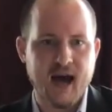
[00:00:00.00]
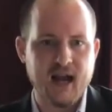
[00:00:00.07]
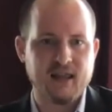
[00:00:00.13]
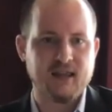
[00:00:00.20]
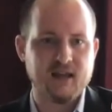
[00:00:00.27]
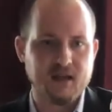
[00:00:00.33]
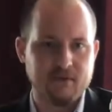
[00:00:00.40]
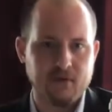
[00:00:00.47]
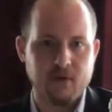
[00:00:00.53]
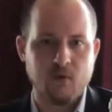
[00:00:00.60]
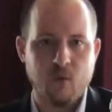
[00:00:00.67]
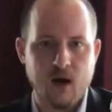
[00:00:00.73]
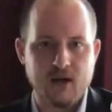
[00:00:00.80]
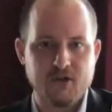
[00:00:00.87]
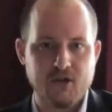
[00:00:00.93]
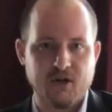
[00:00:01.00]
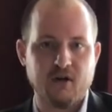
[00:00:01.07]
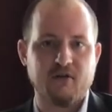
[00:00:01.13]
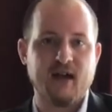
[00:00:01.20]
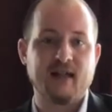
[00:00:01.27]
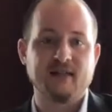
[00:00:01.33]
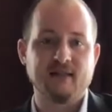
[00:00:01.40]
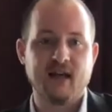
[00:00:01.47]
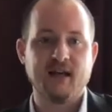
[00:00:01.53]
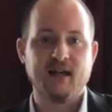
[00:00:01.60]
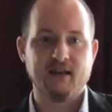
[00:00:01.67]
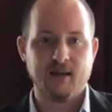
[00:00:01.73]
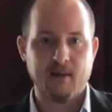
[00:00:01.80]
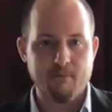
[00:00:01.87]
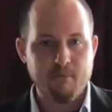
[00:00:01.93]
I think if you're a wine drinker, that's
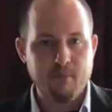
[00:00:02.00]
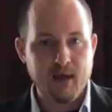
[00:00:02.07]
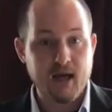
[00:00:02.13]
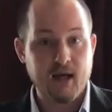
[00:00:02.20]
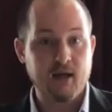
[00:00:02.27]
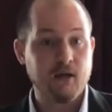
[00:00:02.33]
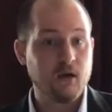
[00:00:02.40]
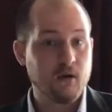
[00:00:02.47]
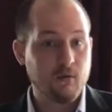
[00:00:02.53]
lending the big,